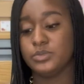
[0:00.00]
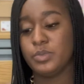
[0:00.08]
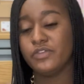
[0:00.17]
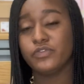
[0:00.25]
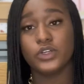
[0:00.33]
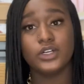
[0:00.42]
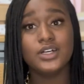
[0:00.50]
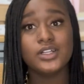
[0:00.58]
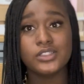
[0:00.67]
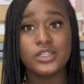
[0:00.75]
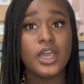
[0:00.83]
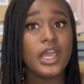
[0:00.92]
But for
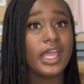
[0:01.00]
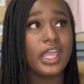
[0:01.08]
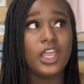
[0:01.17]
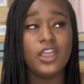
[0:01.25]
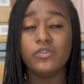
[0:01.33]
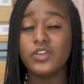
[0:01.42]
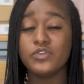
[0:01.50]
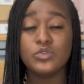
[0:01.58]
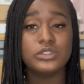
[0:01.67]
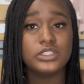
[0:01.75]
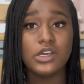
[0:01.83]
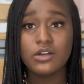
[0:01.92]
us, even if
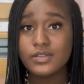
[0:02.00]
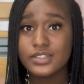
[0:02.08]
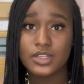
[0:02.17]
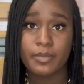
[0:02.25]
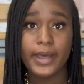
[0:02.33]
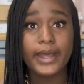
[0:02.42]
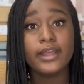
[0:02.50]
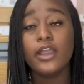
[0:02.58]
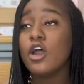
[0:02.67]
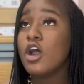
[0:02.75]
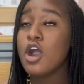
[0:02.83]
you tickle somebody,